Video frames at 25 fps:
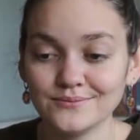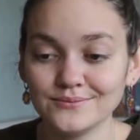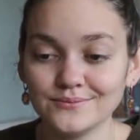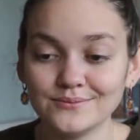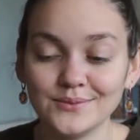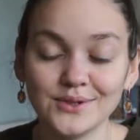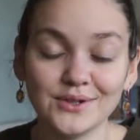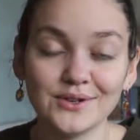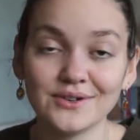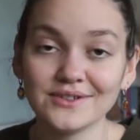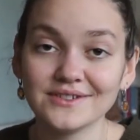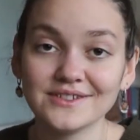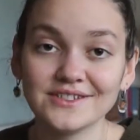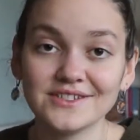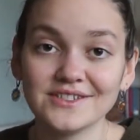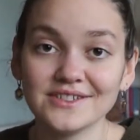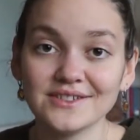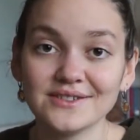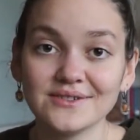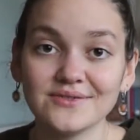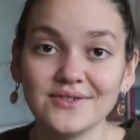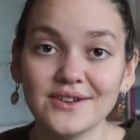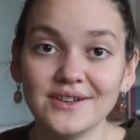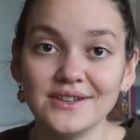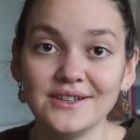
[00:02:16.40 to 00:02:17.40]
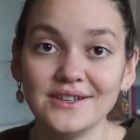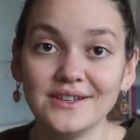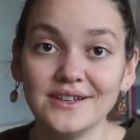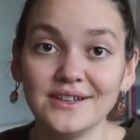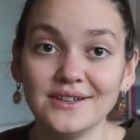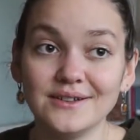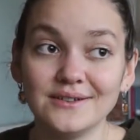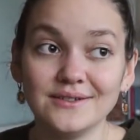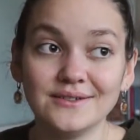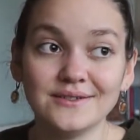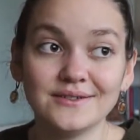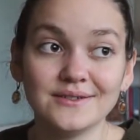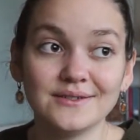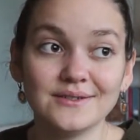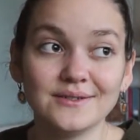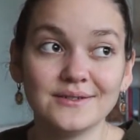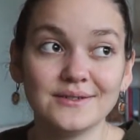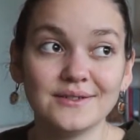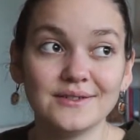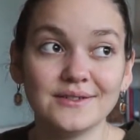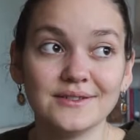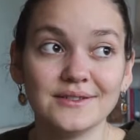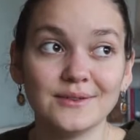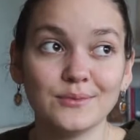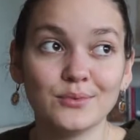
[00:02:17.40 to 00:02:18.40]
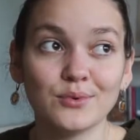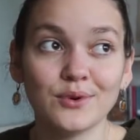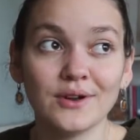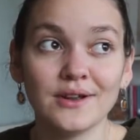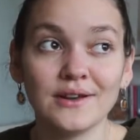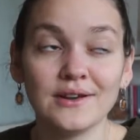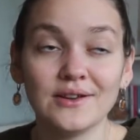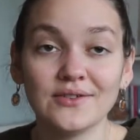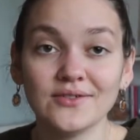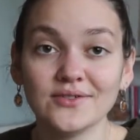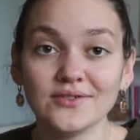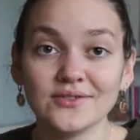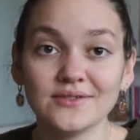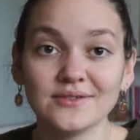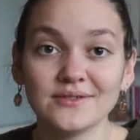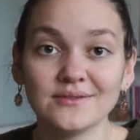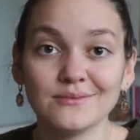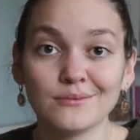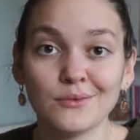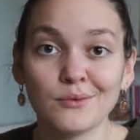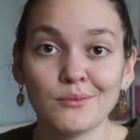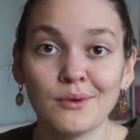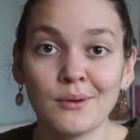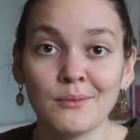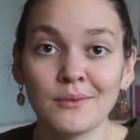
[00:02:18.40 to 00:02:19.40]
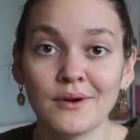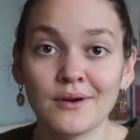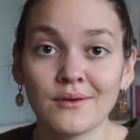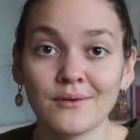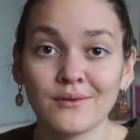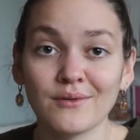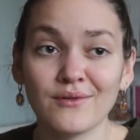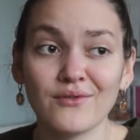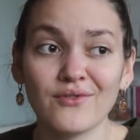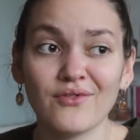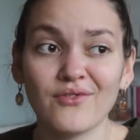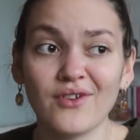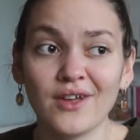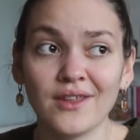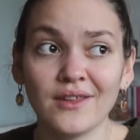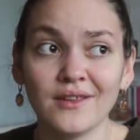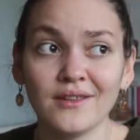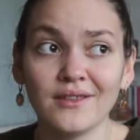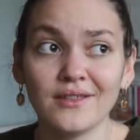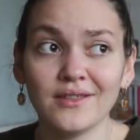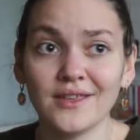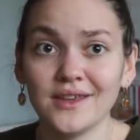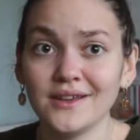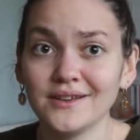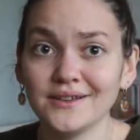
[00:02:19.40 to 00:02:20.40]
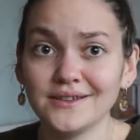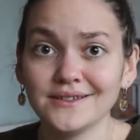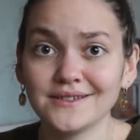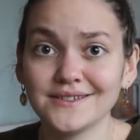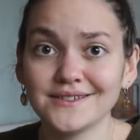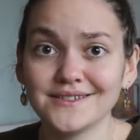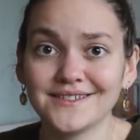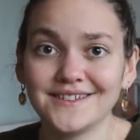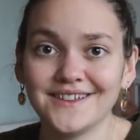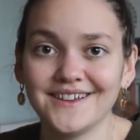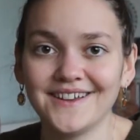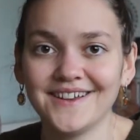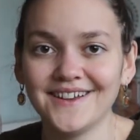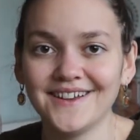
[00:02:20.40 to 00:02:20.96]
Because it's just funny, and the brain loves remembering funny things.